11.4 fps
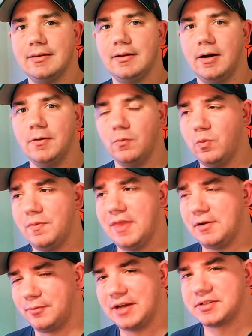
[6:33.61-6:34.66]

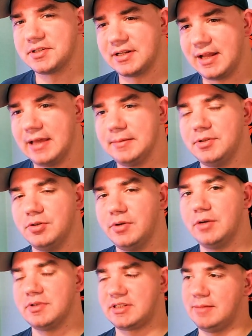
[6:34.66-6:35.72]
that Razer is going to end up
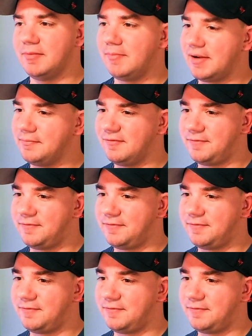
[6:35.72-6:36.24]
doing with some of my